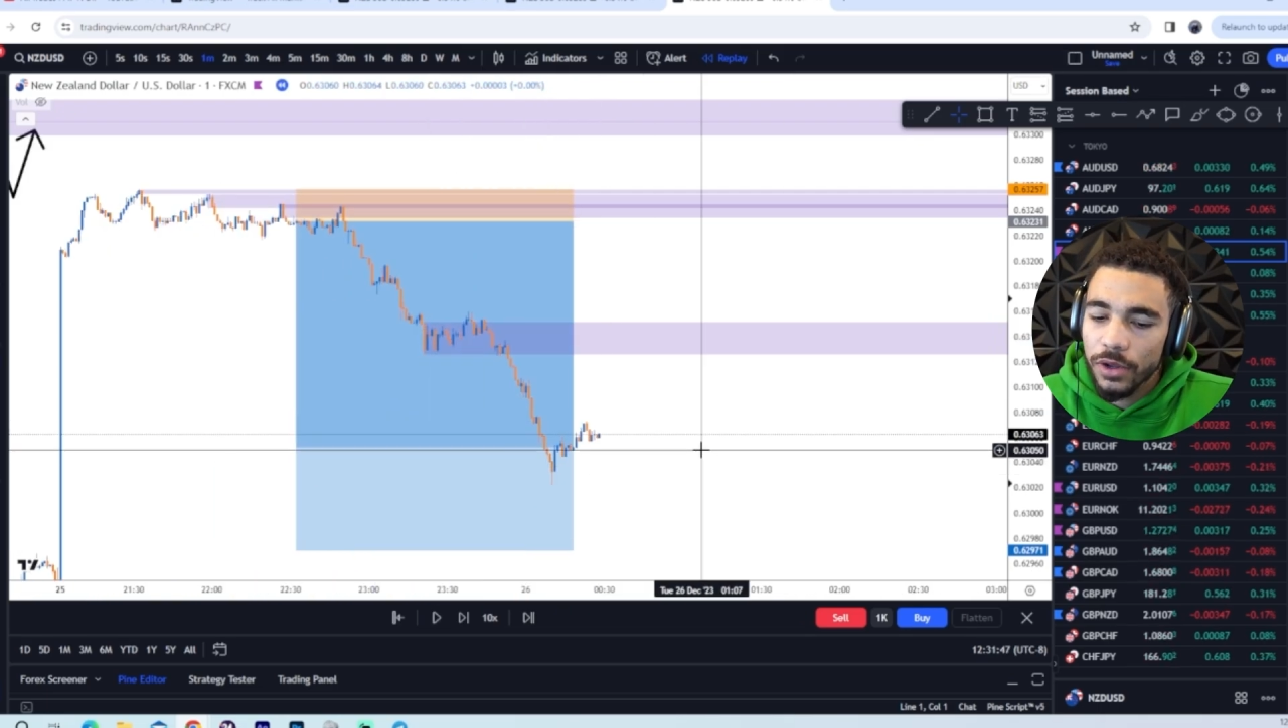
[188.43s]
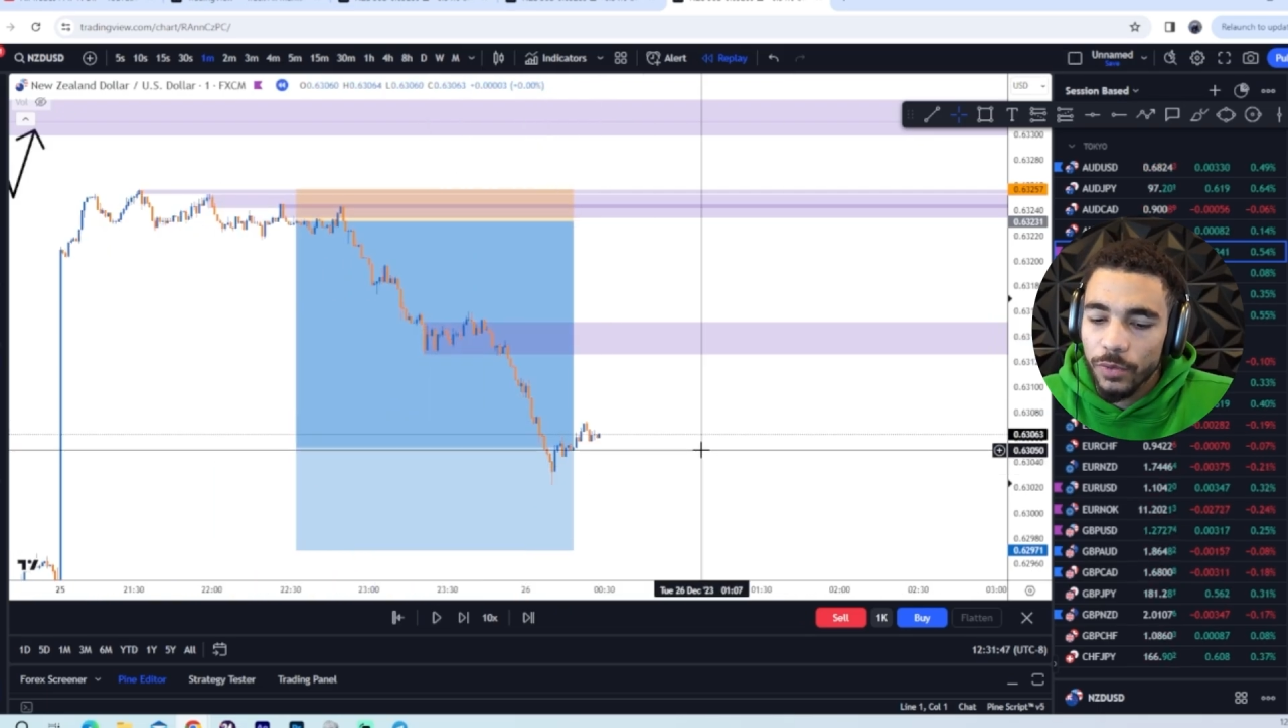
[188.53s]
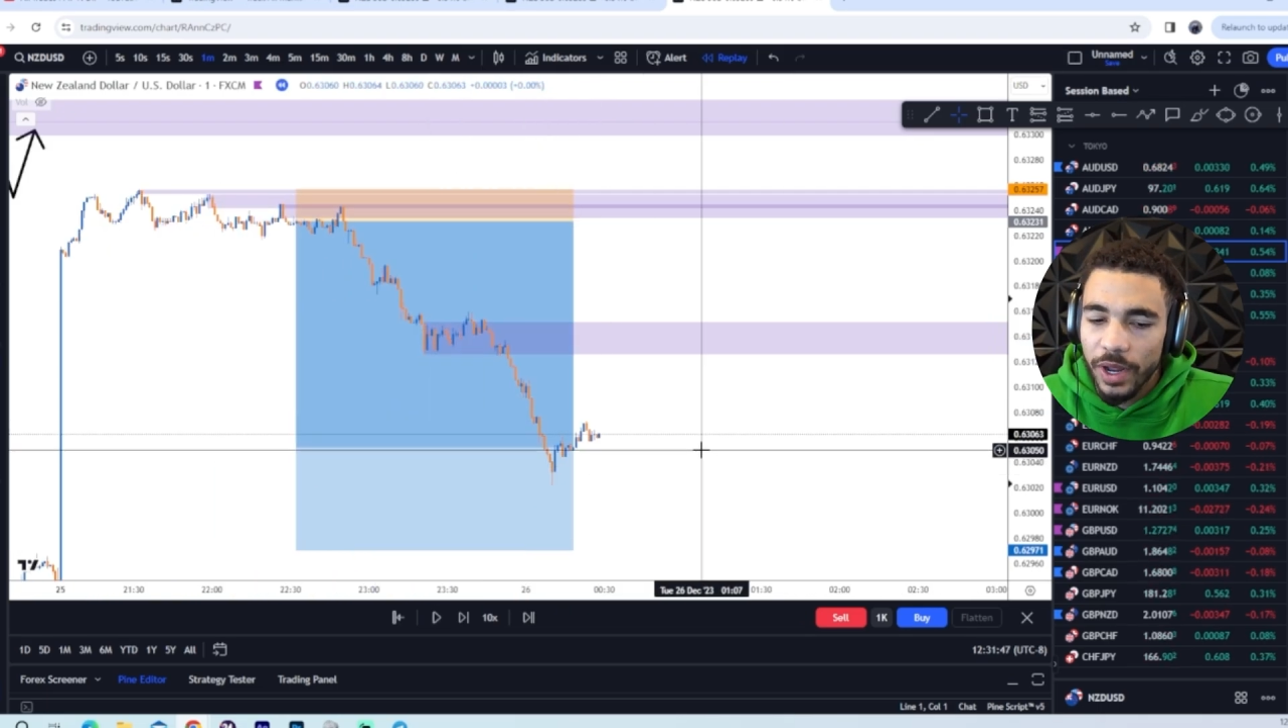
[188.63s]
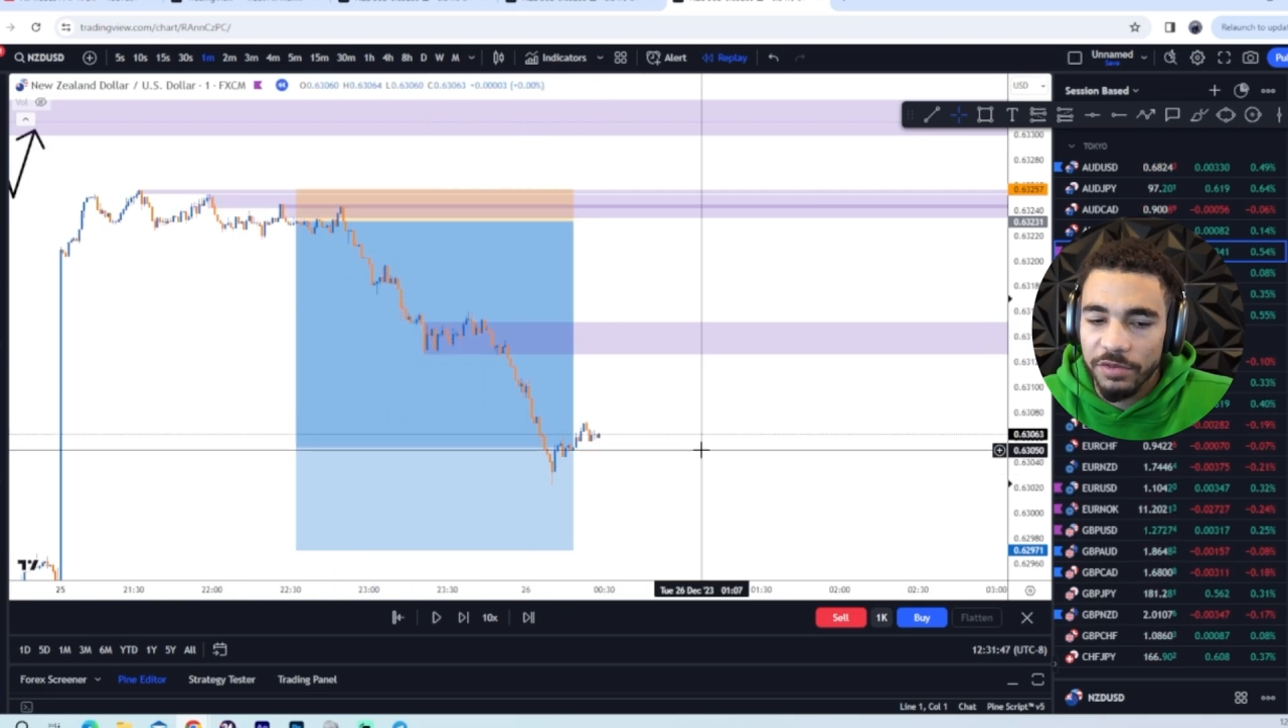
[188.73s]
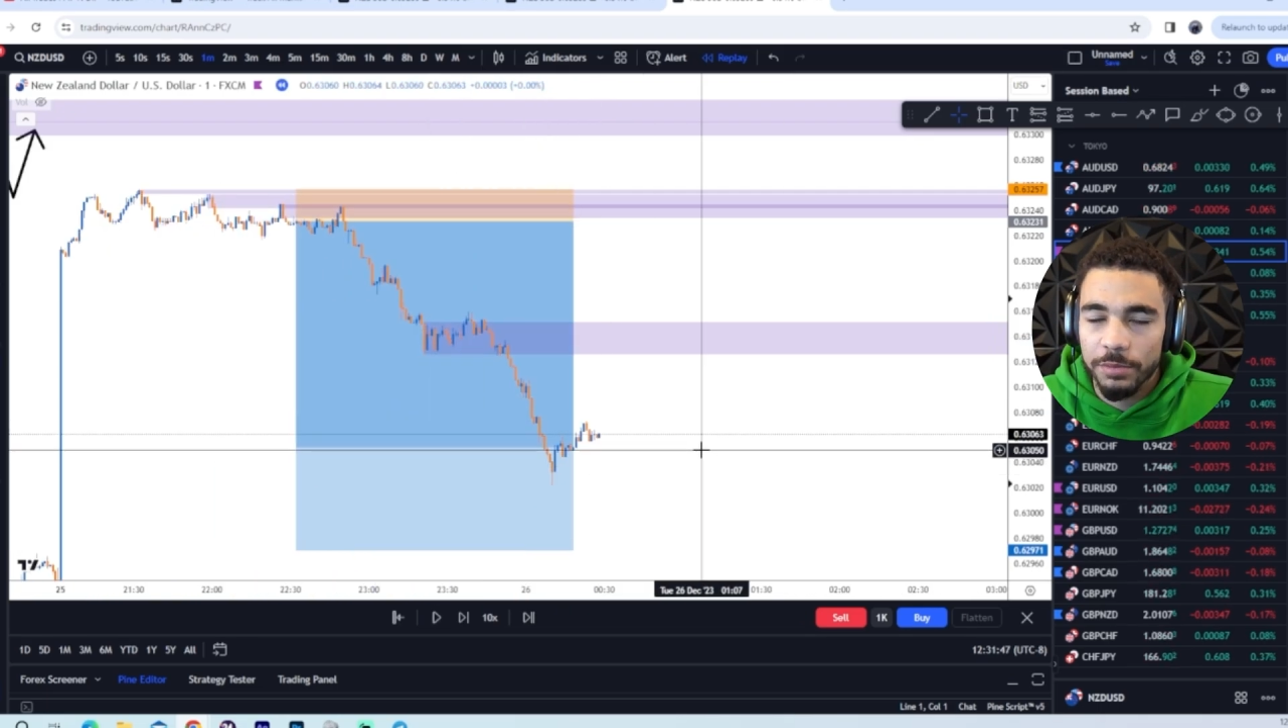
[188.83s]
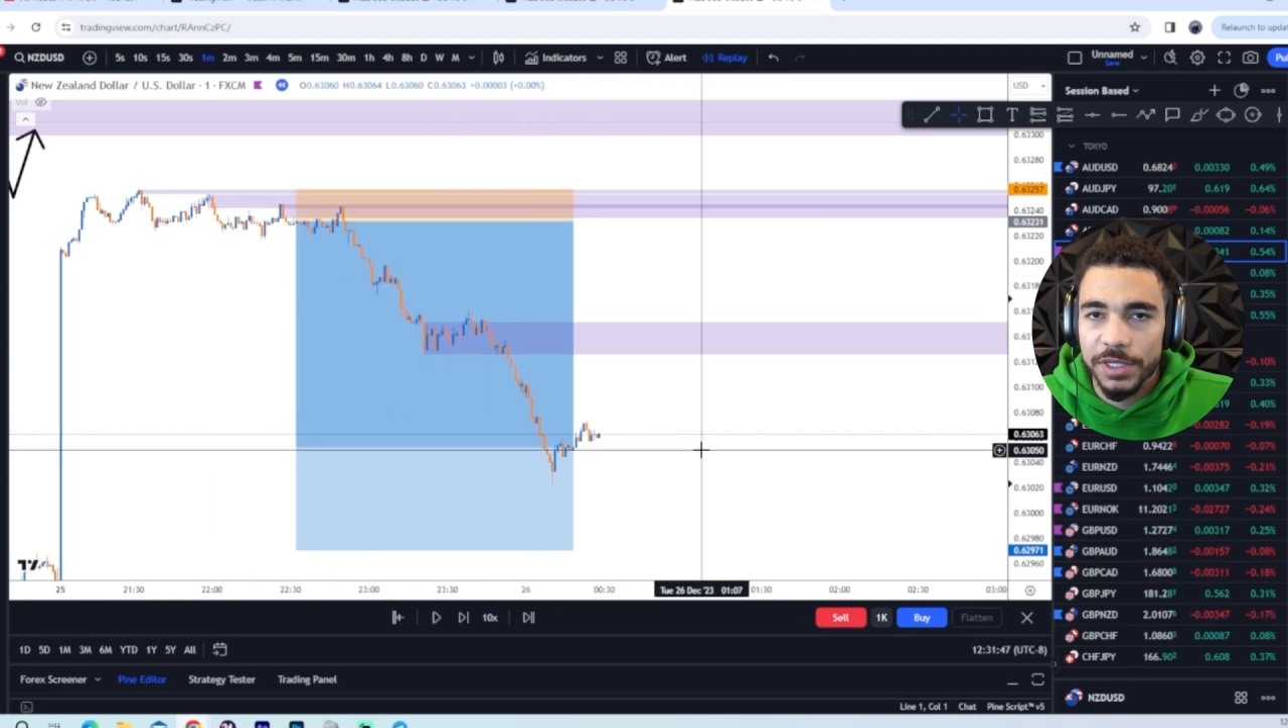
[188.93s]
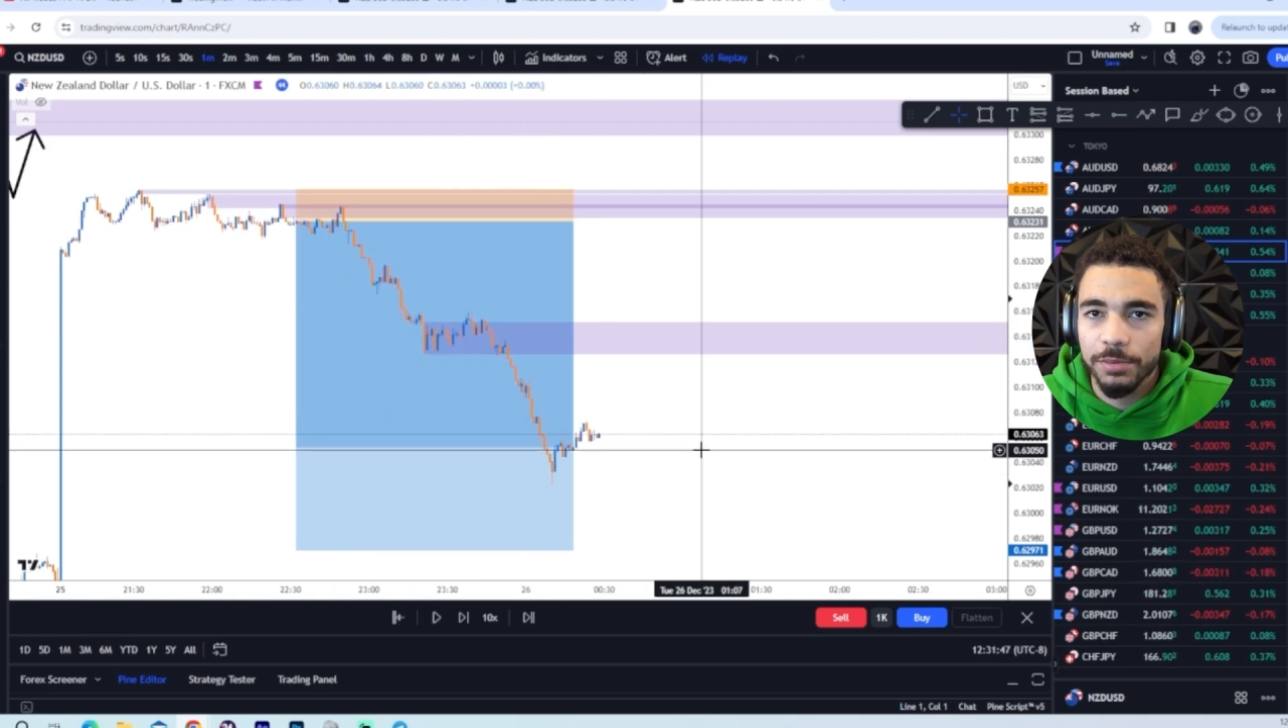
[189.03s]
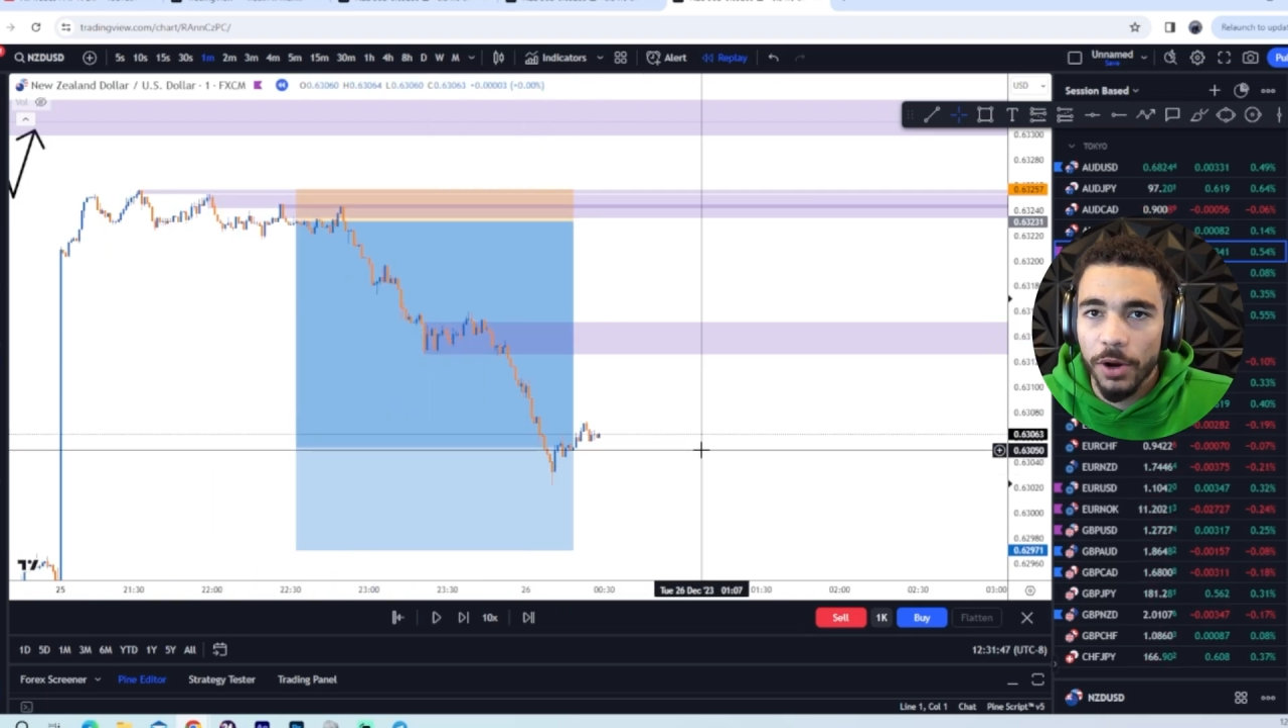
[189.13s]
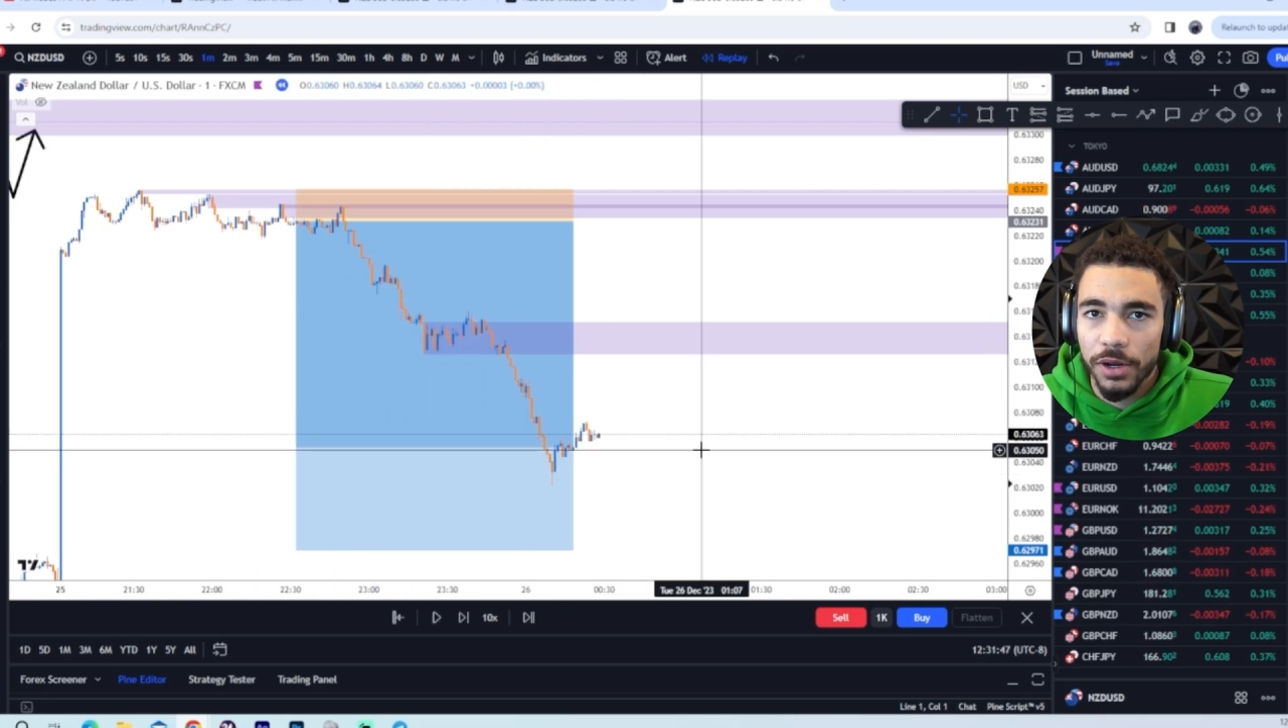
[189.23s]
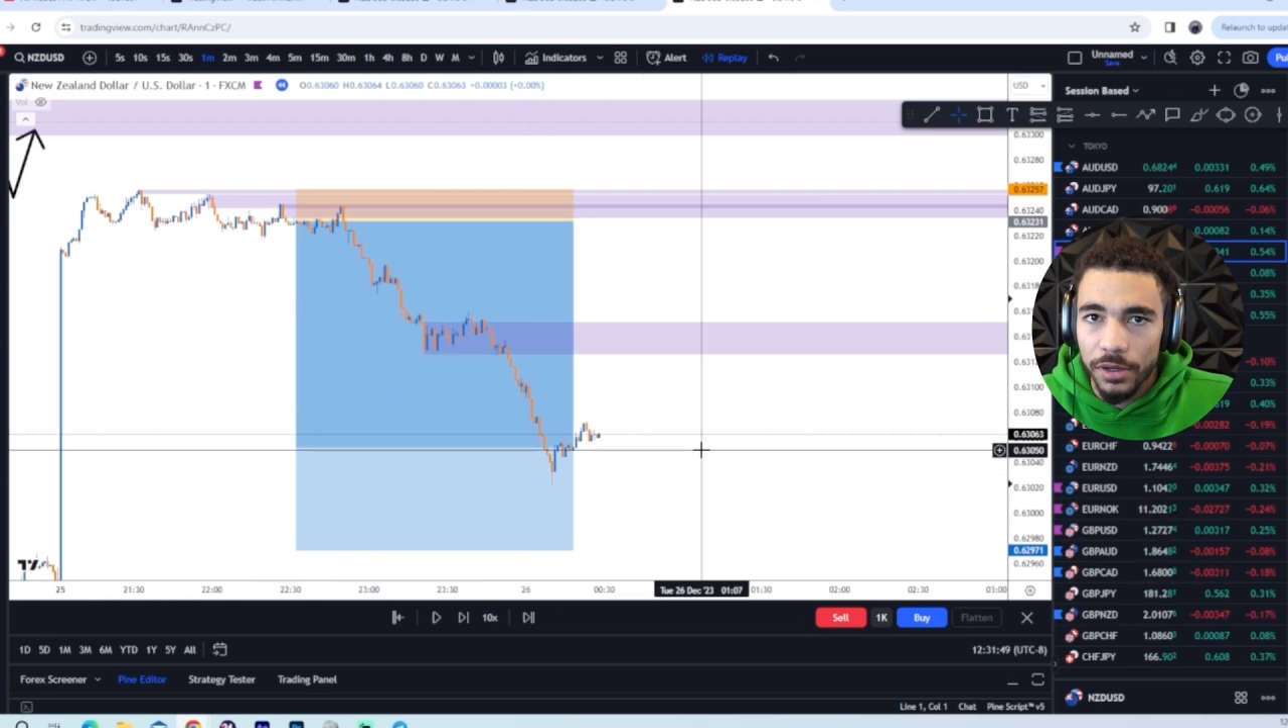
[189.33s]
we have to be
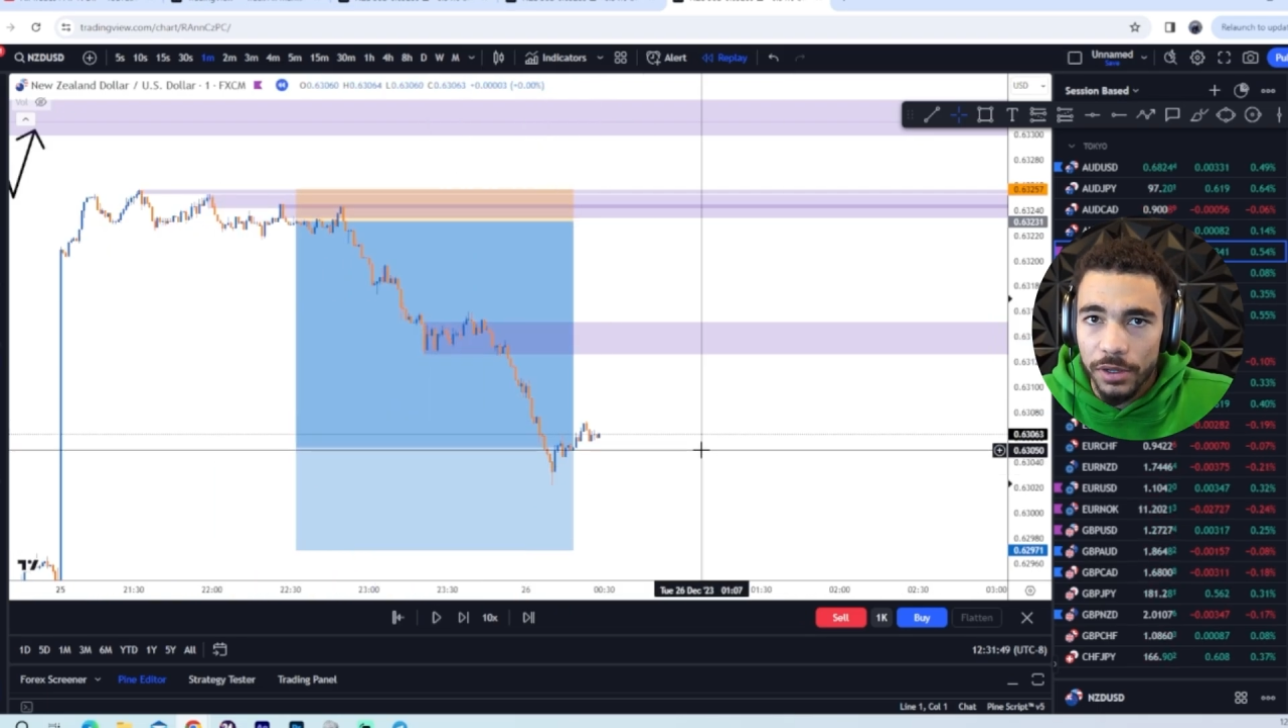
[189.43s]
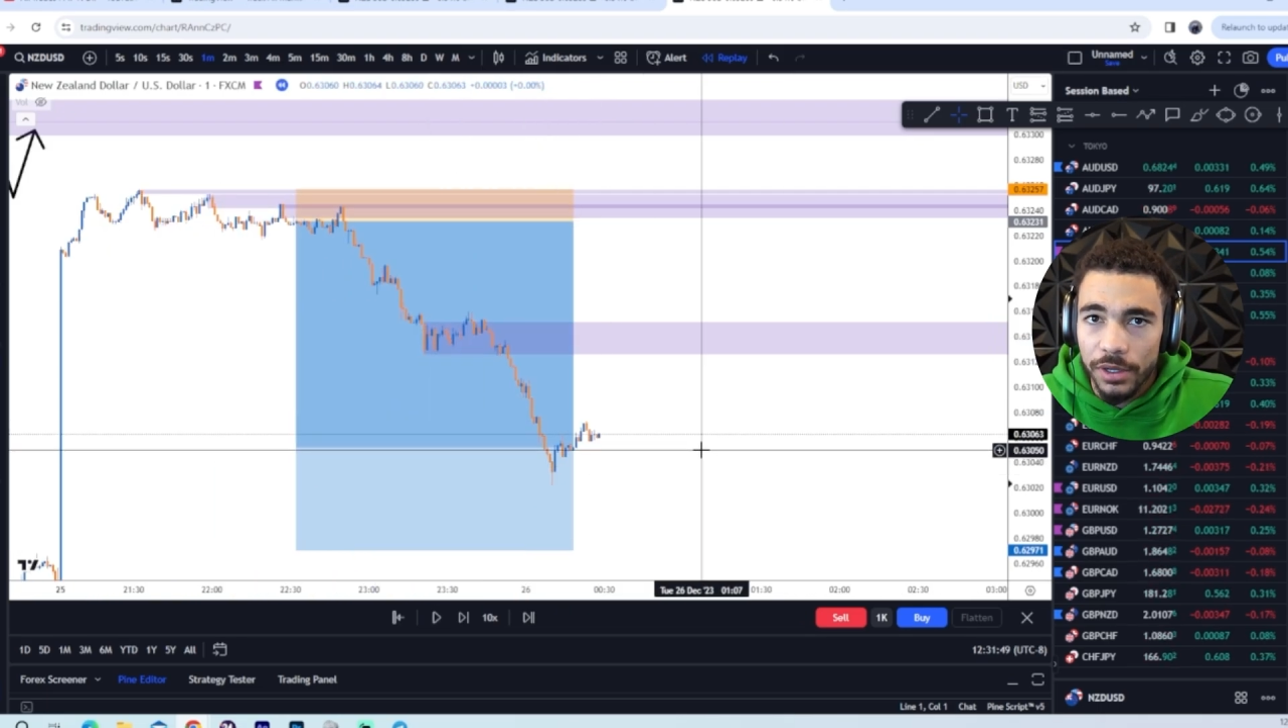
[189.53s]
smart.